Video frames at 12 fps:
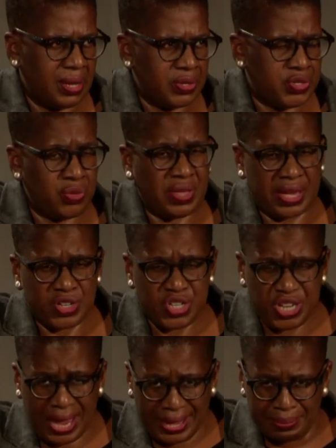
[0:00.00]
to their
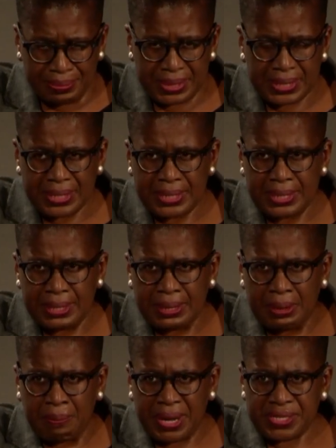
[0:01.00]
shame, by